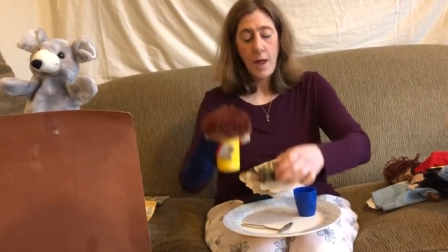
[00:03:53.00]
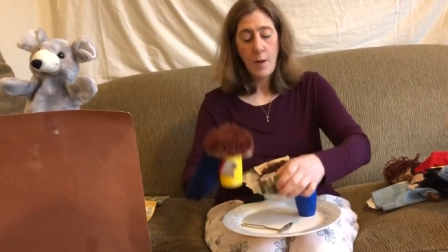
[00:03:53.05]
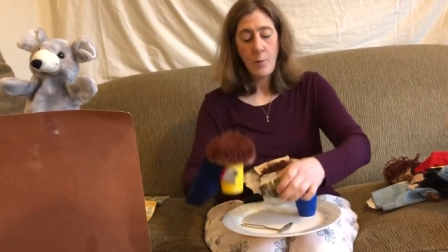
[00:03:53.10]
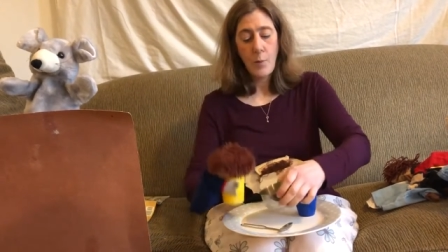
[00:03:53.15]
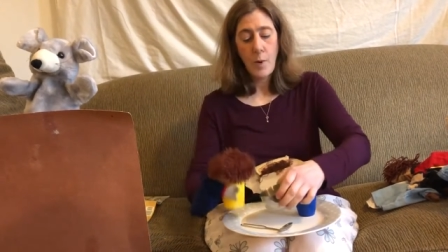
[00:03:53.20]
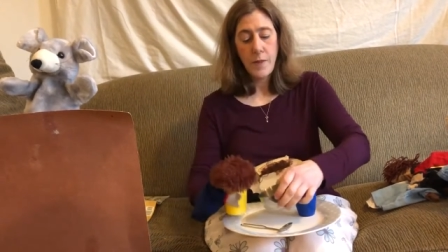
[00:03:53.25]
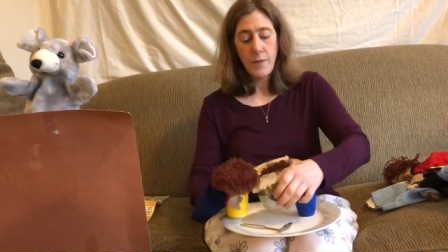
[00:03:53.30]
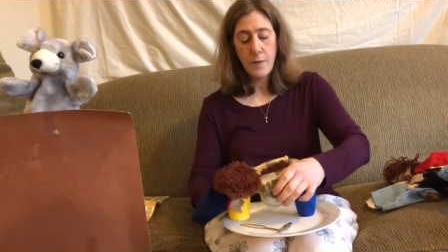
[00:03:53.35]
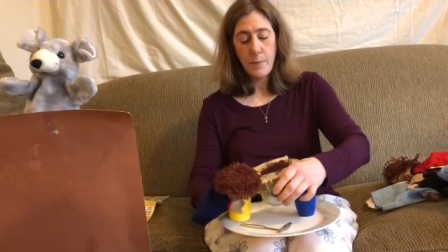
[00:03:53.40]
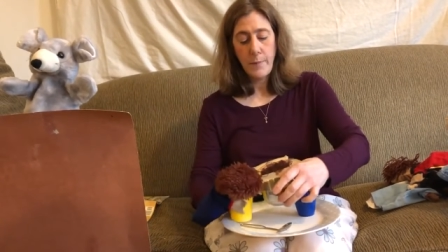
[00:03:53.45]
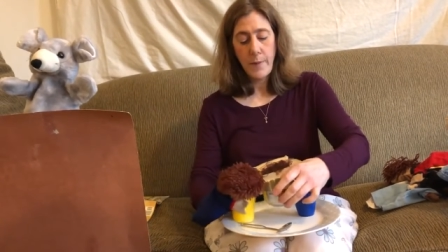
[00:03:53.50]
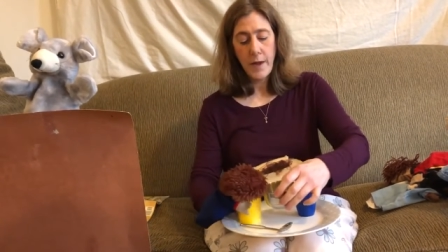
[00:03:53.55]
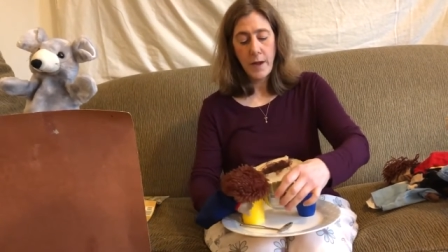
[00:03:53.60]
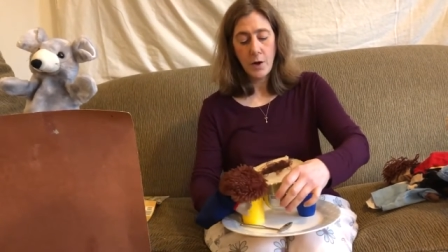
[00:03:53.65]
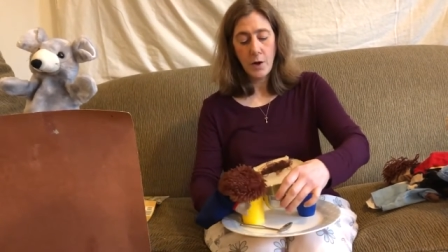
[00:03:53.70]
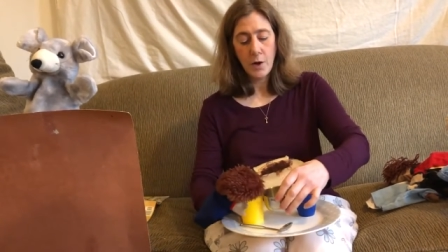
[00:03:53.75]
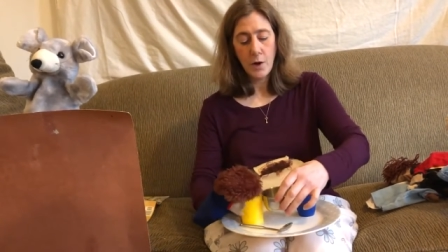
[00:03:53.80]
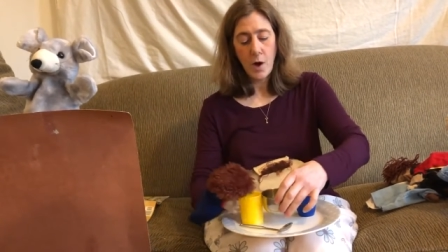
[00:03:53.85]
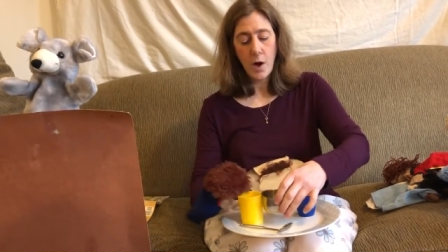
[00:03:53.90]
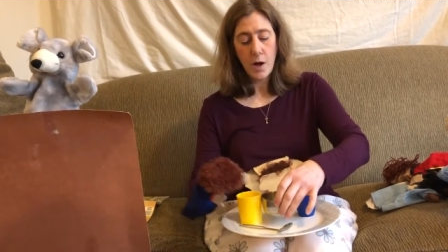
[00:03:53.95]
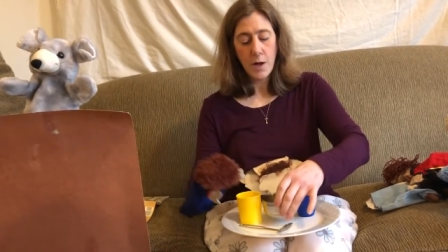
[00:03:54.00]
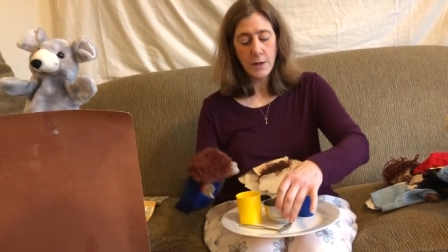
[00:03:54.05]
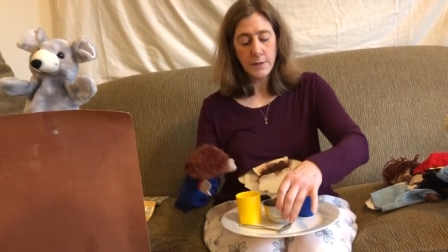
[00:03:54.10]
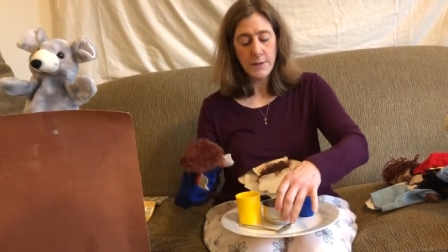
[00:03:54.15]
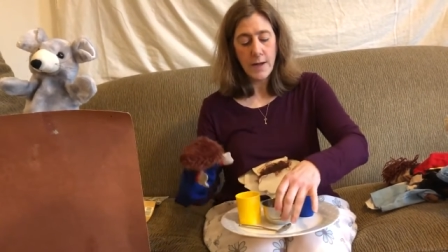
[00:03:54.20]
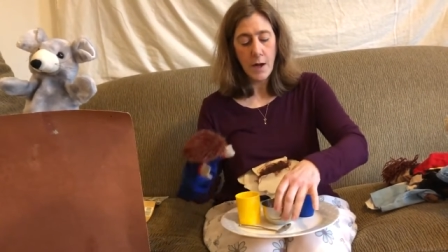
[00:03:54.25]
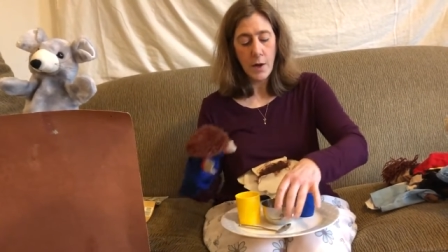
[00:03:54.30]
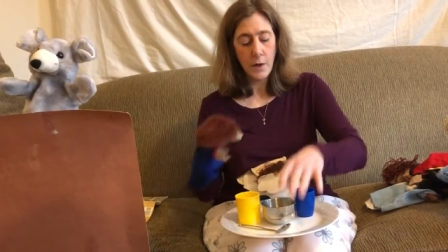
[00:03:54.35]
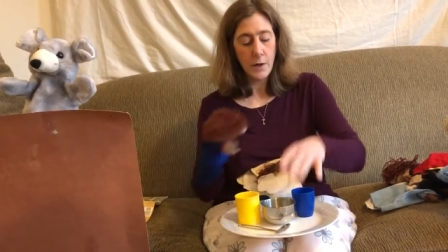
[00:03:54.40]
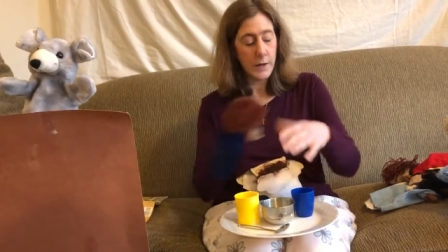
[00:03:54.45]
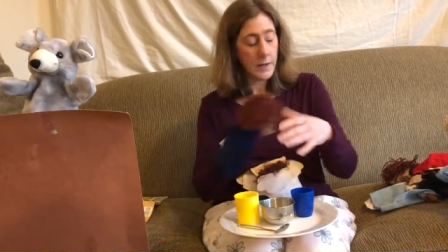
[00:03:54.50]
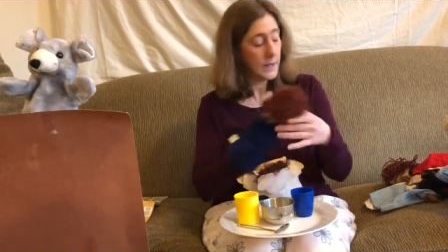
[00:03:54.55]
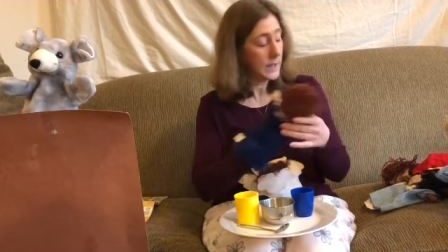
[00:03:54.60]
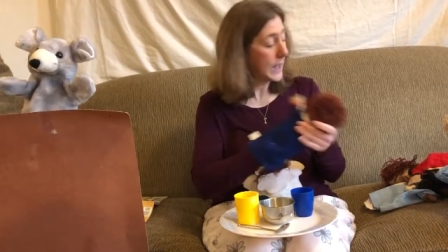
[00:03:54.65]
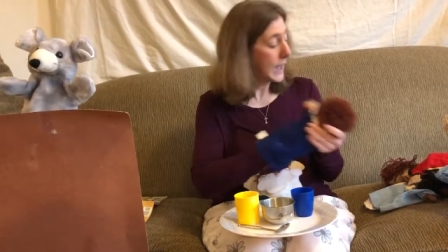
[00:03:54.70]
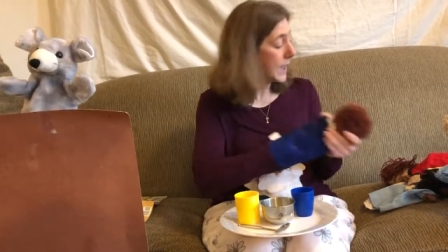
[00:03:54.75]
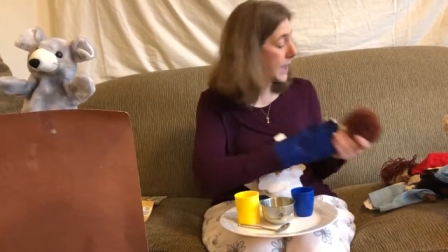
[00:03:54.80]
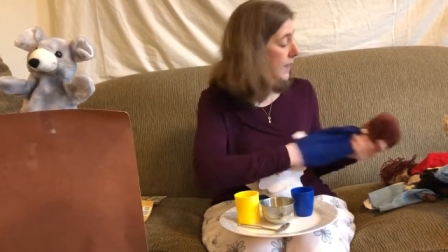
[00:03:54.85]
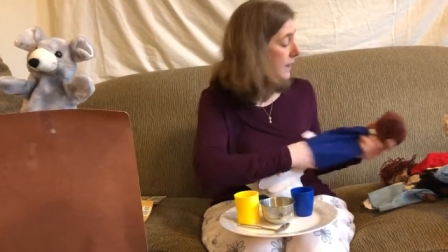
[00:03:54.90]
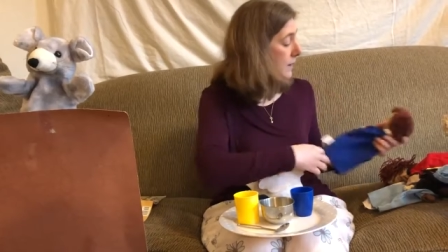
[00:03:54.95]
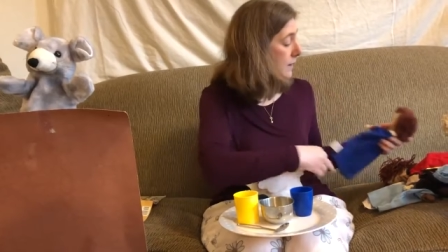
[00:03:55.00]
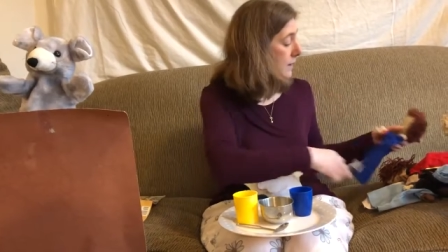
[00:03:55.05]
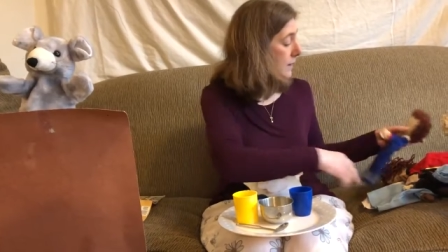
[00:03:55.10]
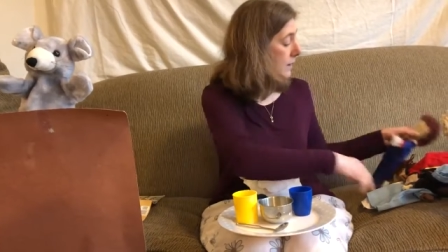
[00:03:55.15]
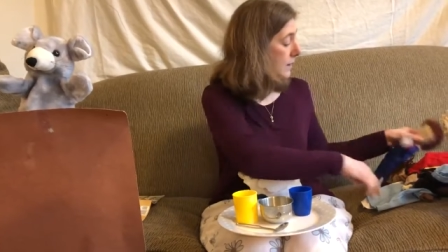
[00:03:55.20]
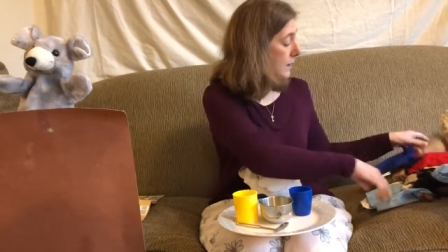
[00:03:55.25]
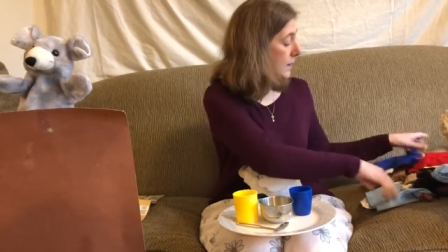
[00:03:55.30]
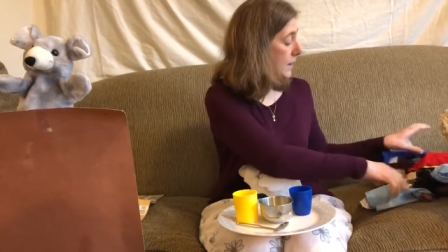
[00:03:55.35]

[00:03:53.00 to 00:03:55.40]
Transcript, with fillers: and when the baker called out again,